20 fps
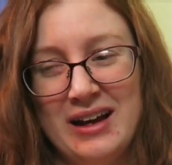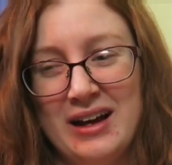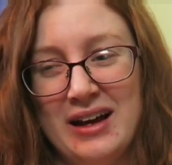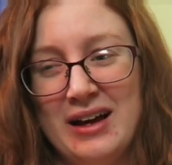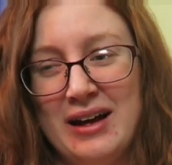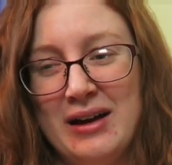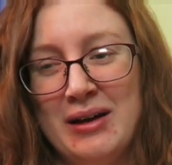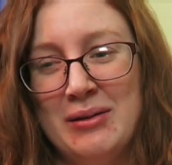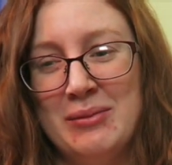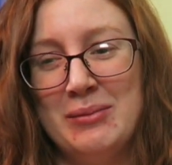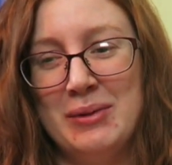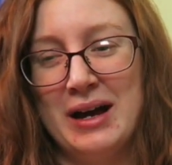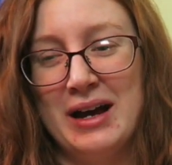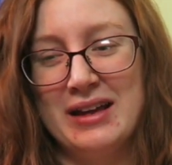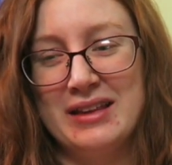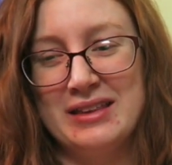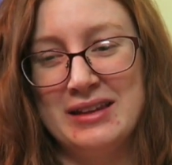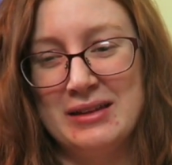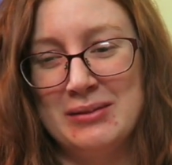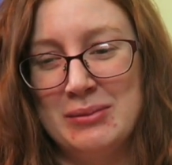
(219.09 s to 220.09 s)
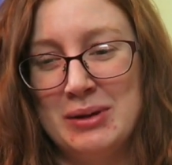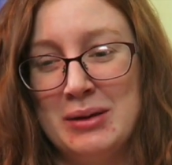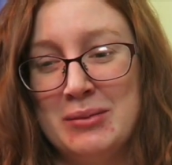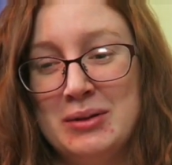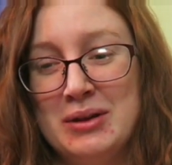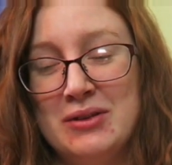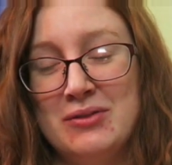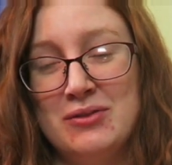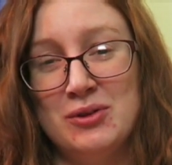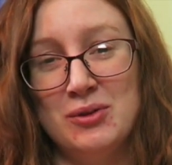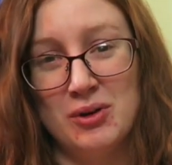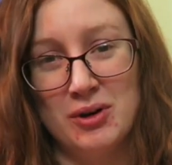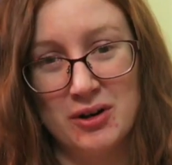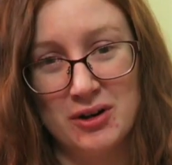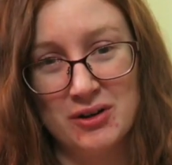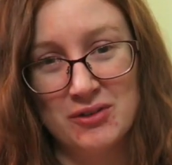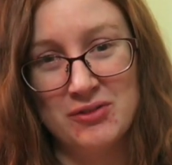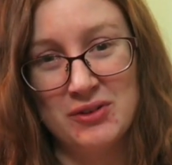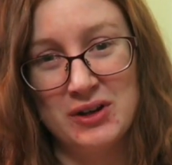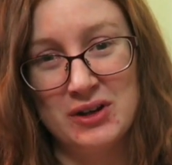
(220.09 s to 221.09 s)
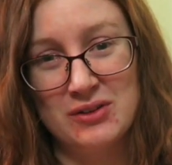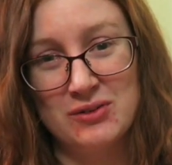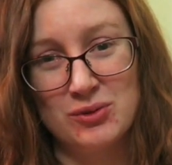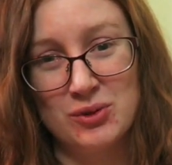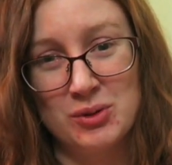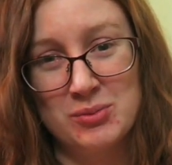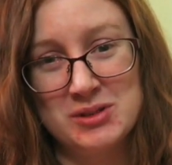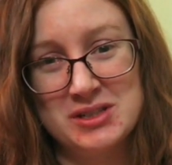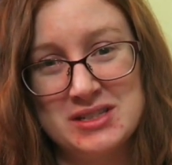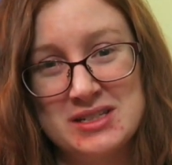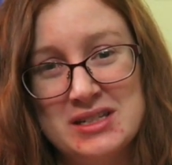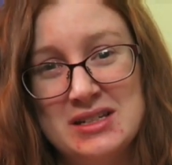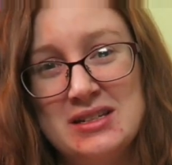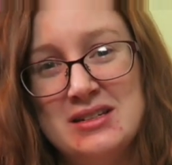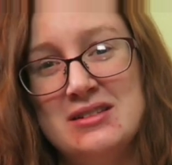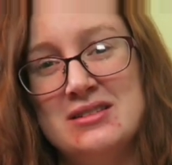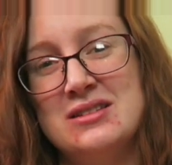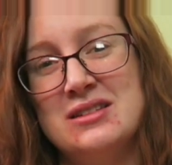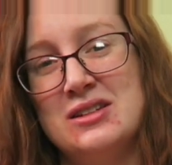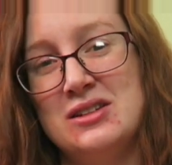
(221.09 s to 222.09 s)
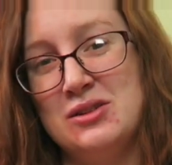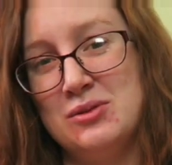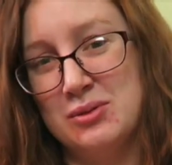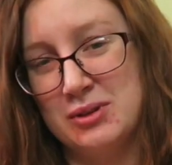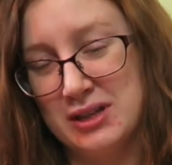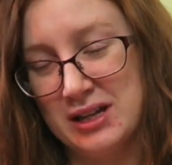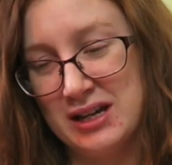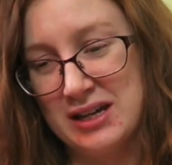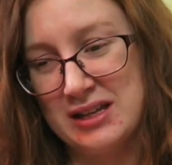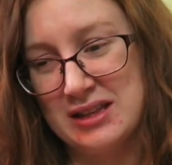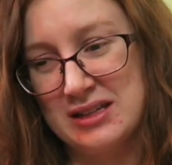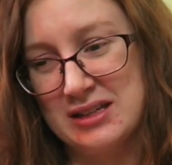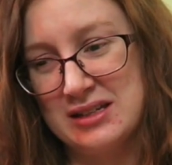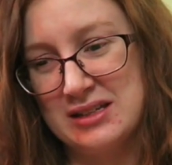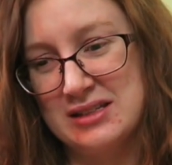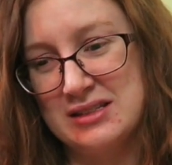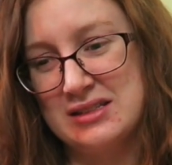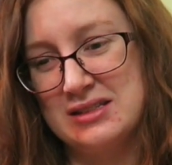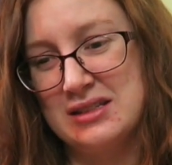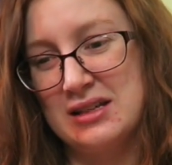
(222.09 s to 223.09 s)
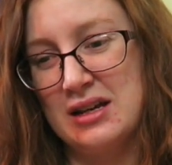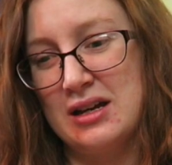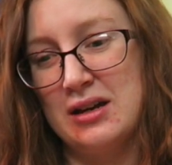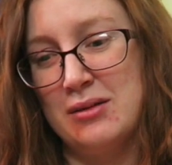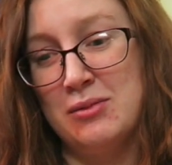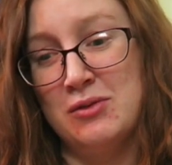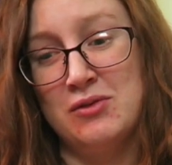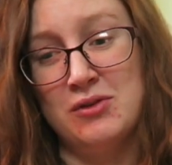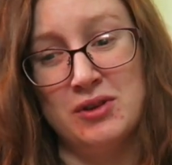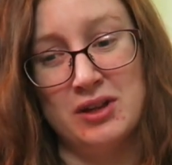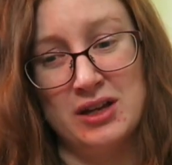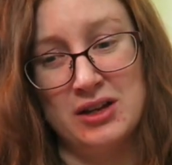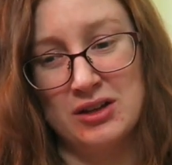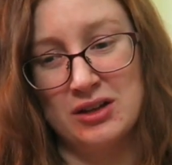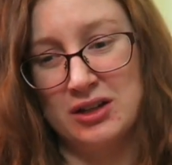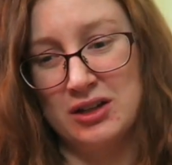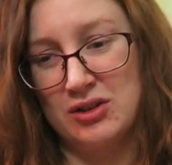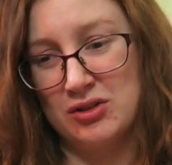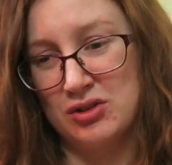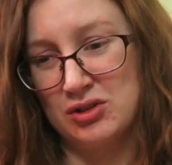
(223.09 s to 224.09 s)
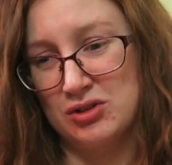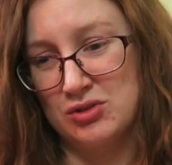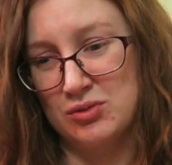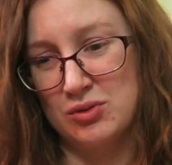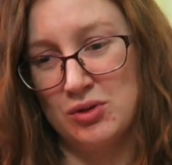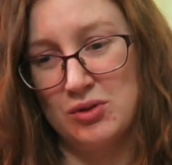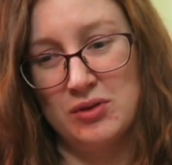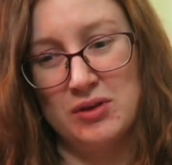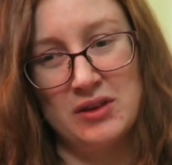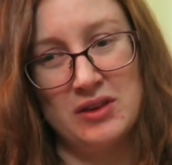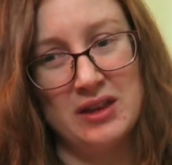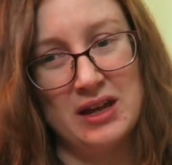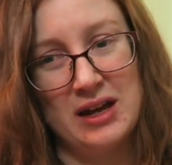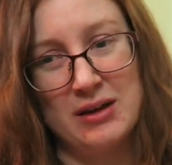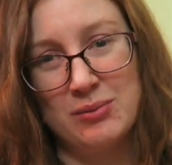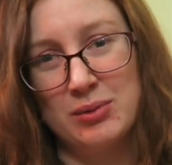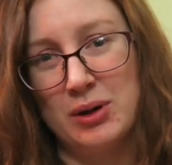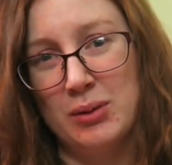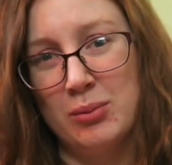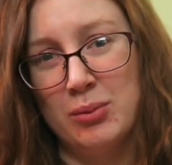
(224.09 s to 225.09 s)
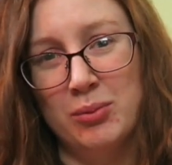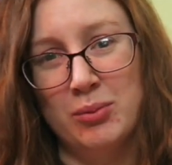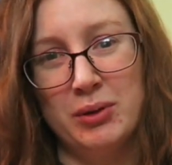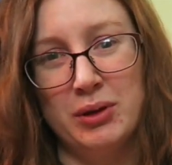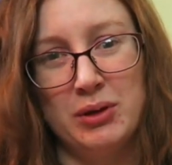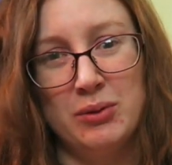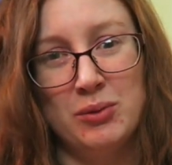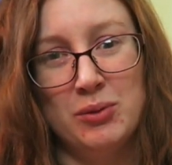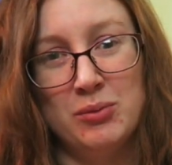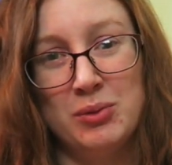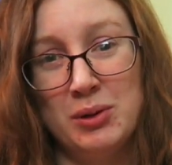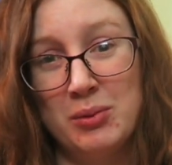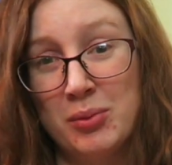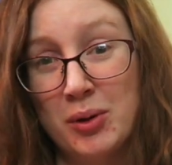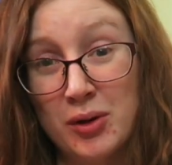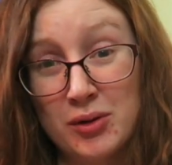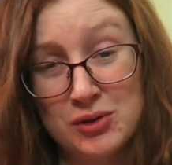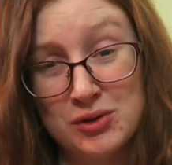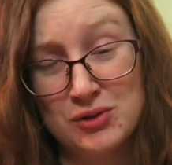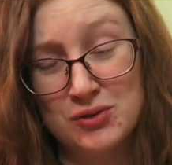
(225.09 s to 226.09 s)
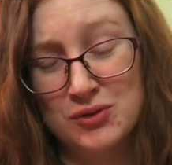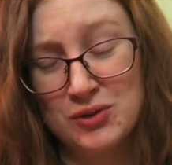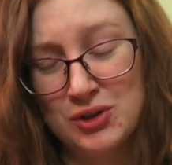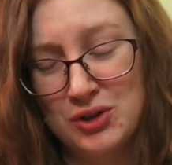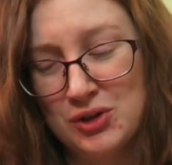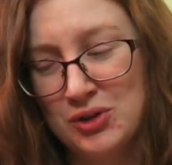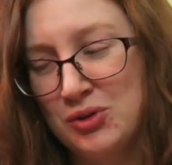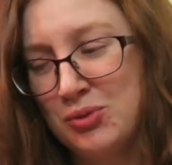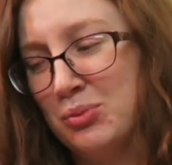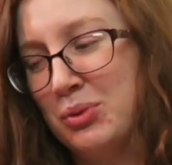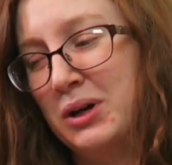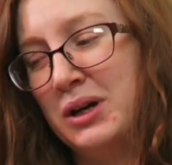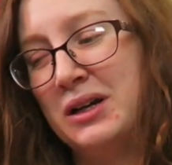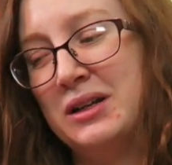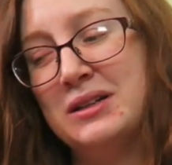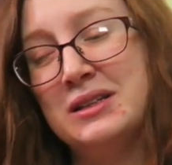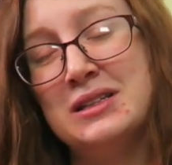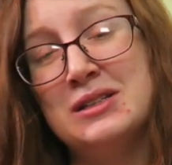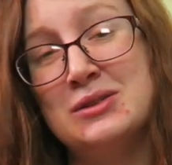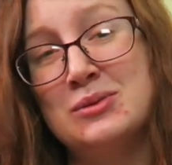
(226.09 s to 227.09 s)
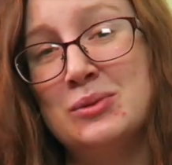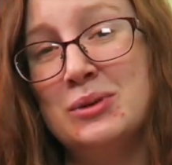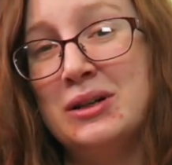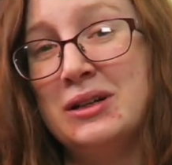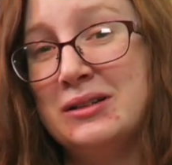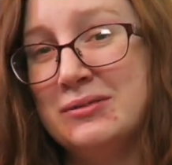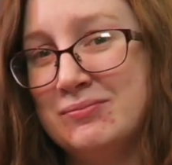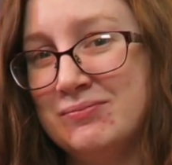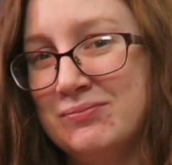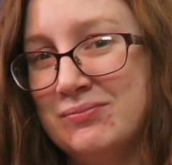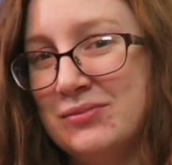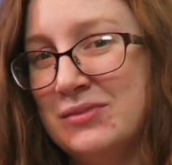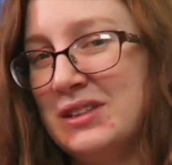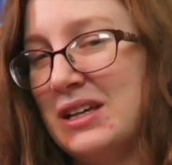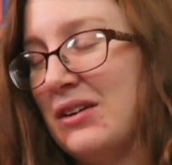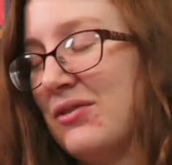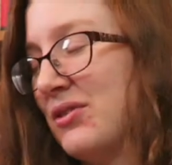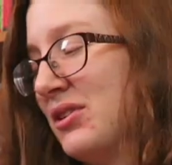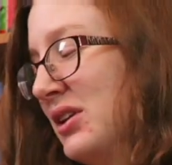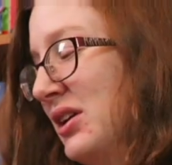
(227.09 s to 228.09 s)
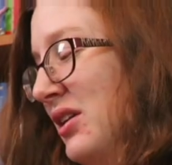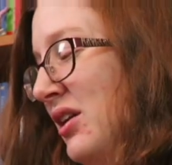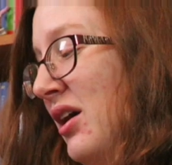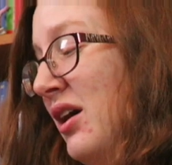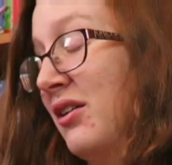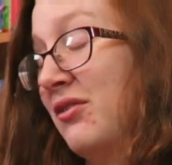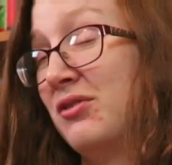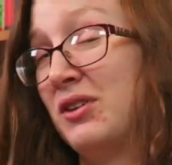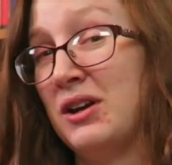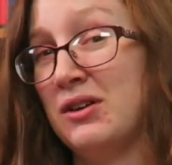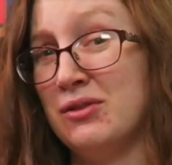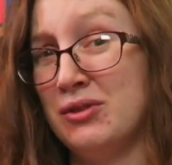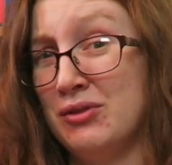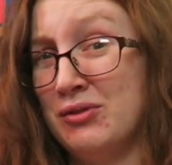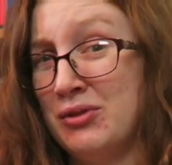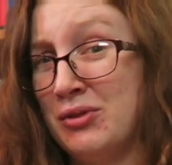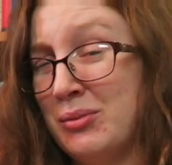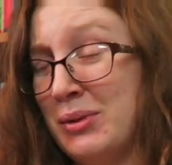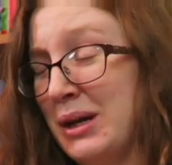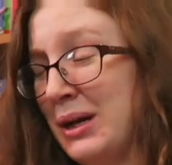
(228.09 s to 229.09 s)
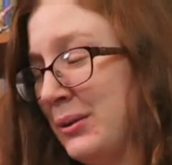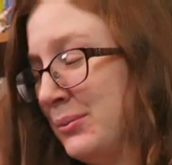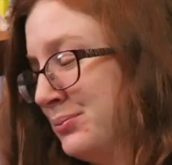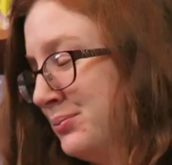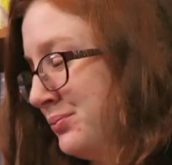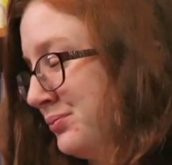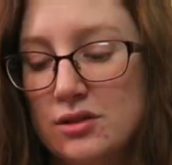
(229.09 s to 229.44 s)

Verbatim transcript: Um, I think maybe if you are a fan of rooibos teas, then you would like this. Um, if you like a licorice root, then that probably would be a bonus for you, but this one, definitely not a favorite for me.